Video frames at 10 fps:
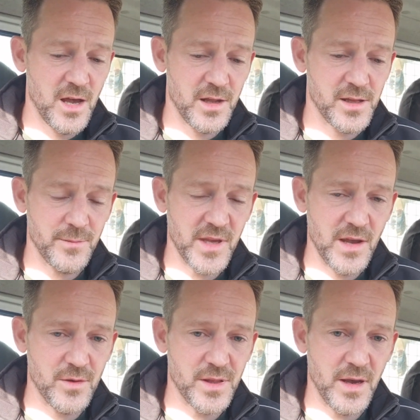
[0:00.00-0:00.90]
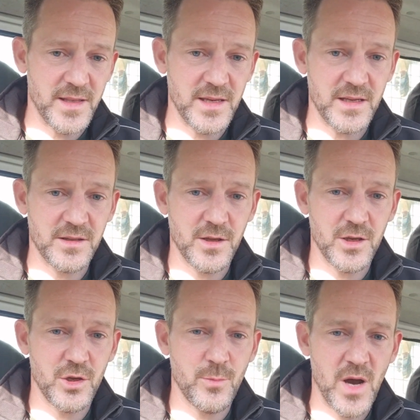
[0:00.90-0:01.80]
Something else that I did that
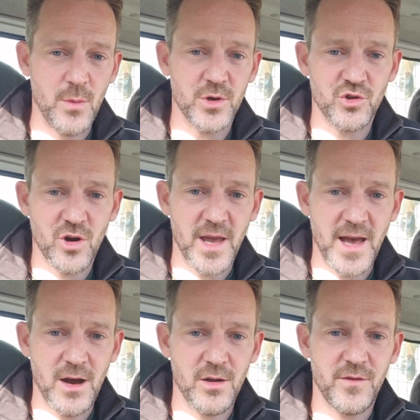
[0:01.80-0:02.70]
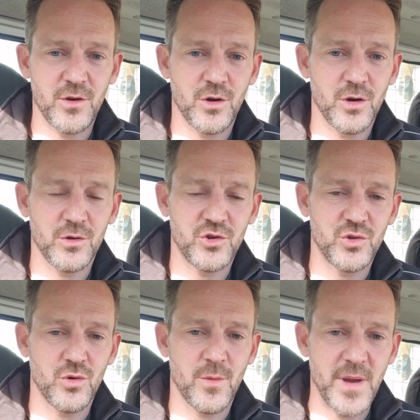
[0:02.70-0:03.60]
you might want to try out if you're not
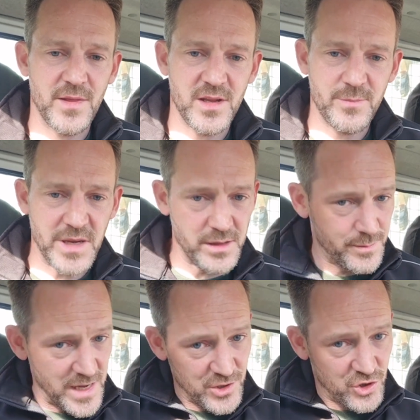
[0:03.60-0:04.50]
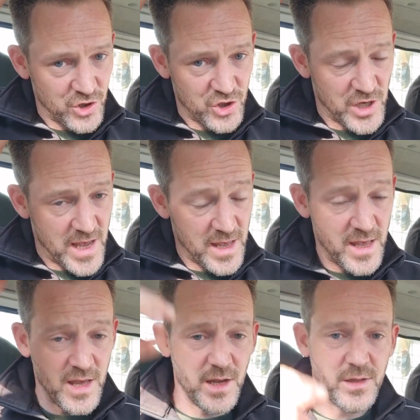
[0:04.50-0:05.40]
sure about these bigger spends just yet
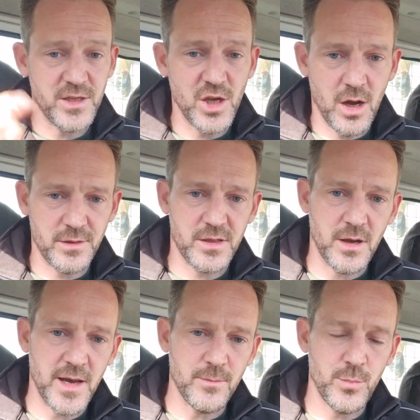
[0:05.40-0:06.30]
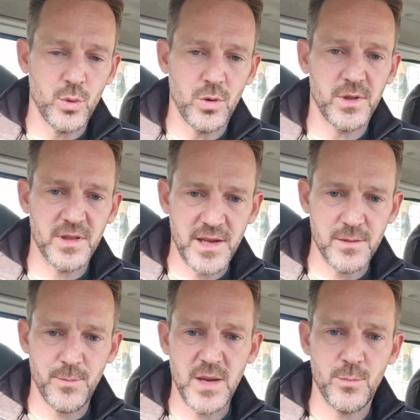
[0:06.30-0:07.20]
is a yard sign board. So that's a
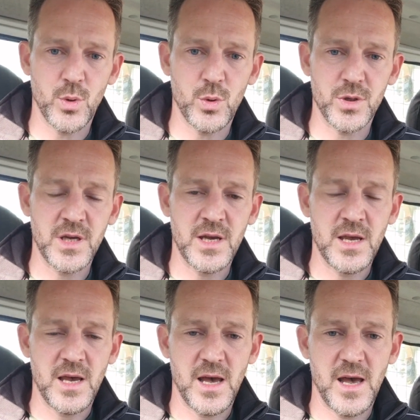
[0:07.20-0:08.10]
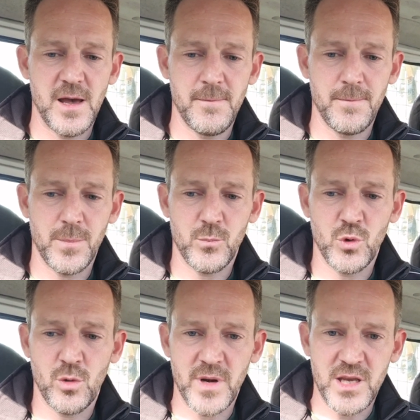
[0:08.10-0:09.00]
big board.
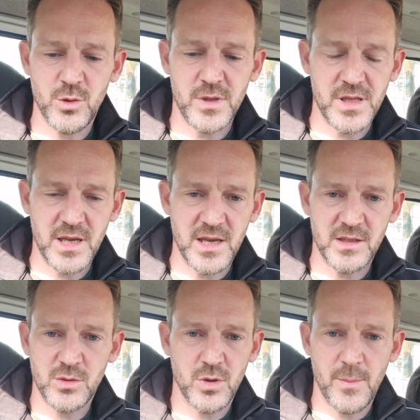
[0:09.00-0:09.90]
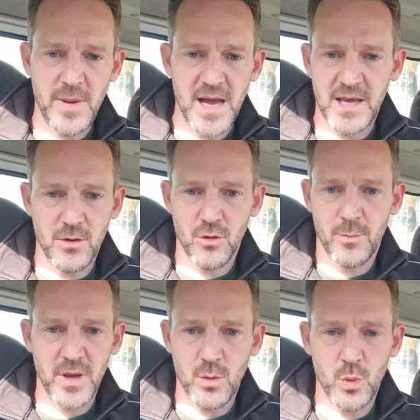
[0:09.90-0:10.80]
Normally you'd stick it to a pallet or a
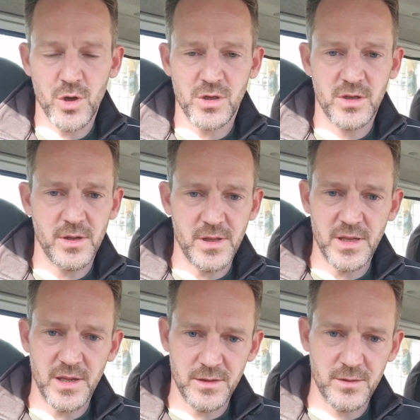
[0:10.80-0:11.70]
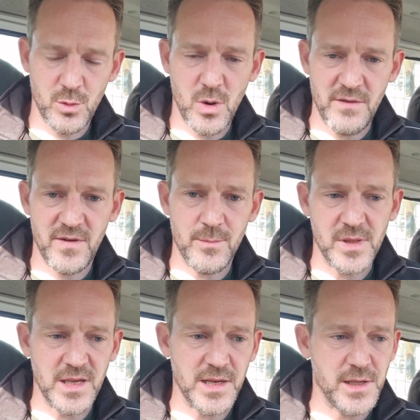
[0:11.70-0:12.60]
bit of wood because it's quite
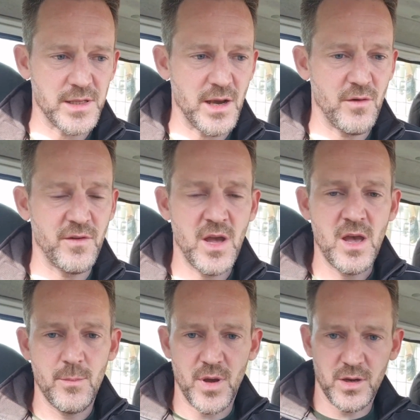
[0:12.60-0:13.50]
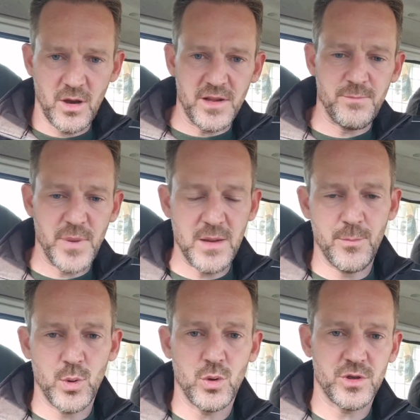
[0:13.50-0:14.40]
flimsy in itself, but a nice big
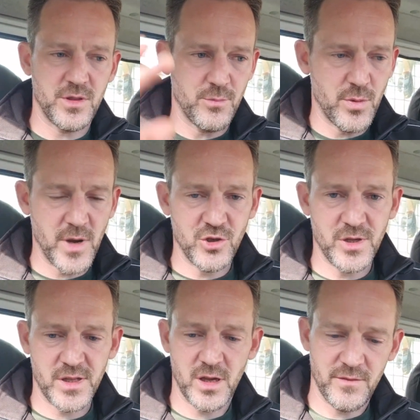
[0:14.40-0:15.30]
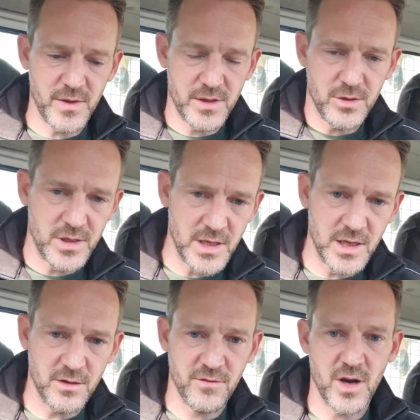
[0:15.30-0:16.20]
board that promotes your service that you stick
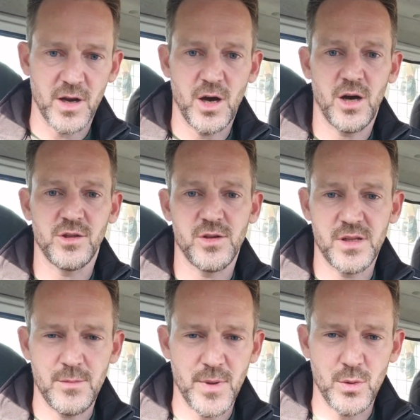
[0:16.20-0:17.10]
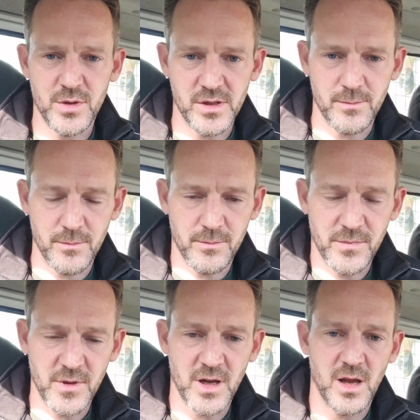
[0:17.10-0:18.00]
in the front garden. You see builders and
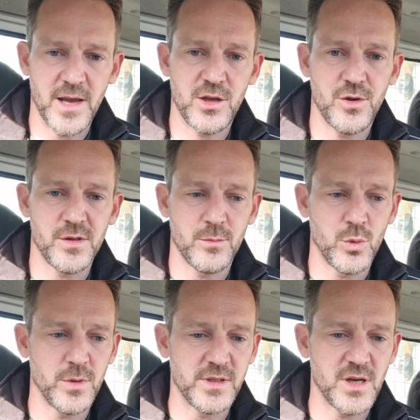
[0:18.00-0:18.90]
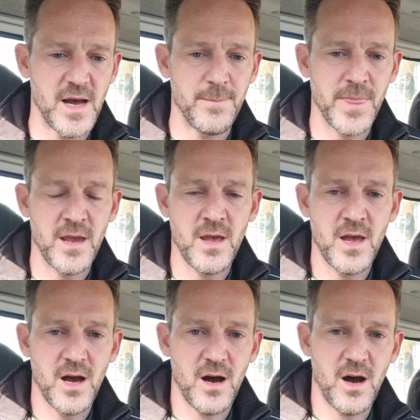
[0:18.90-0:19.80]
alike use them all the time.
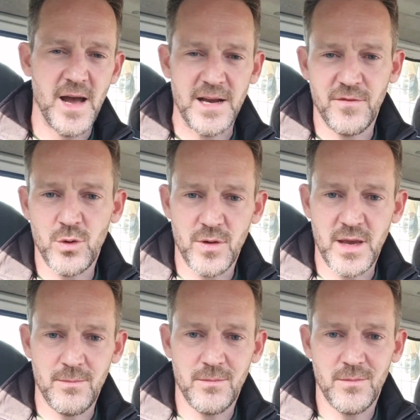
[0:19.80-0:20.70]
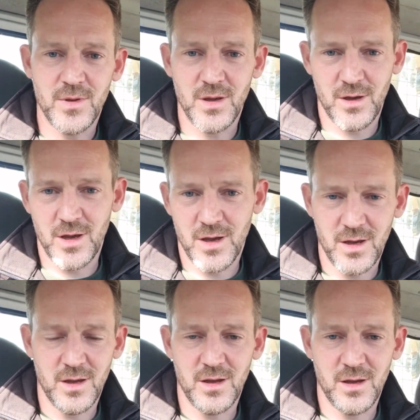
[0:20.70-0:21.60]
I had a few of them
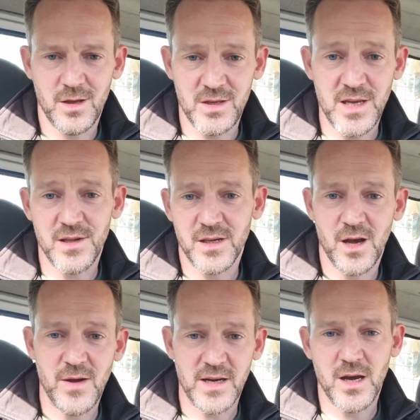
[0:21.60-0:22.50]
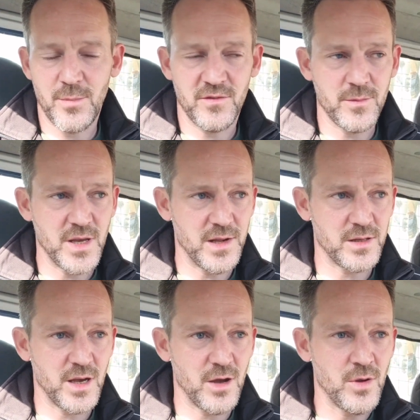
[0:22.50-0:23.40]
years ago. I had a couple of them years
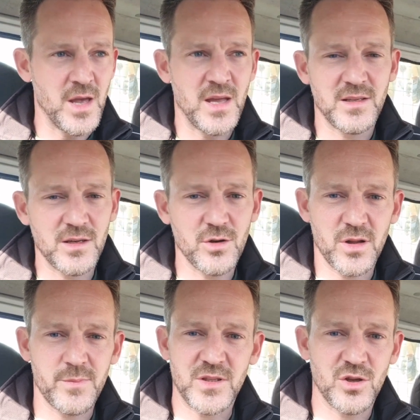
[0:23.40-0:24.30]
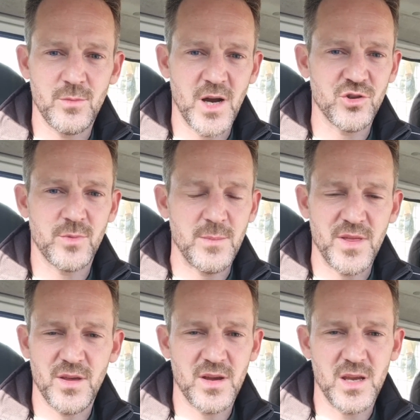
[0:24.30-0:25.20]
ago. Didn't cost me too much, maybe
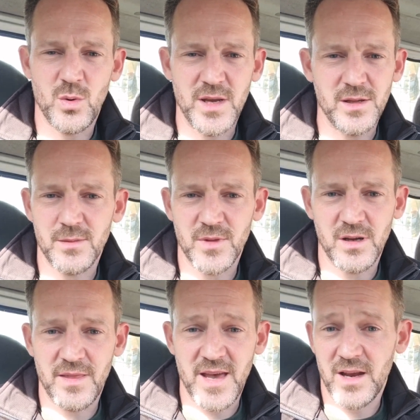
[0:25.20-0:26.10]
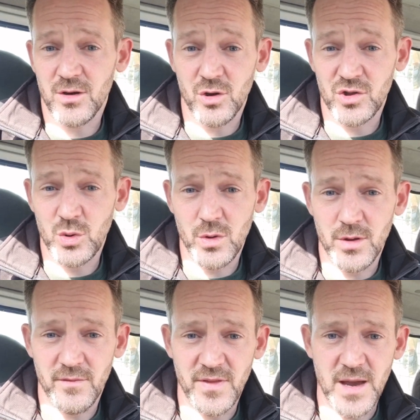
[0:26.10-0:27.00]
30 quid, something like that, and I got 2 of
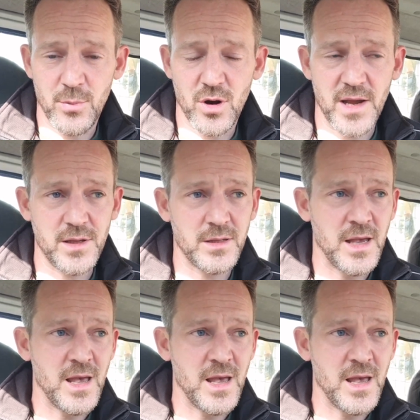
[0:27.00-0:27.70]
them for that price.